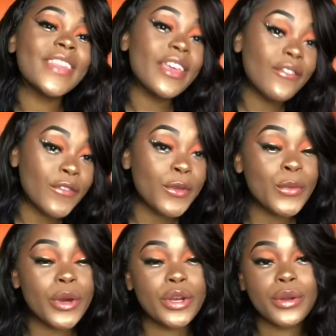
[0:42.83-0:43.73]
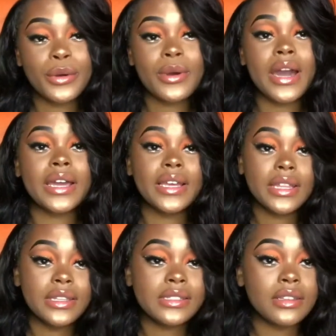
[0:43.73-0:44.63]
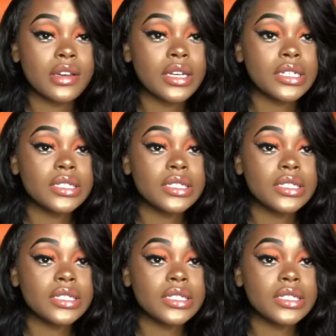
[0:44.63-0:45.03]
if you want to know how to get this look,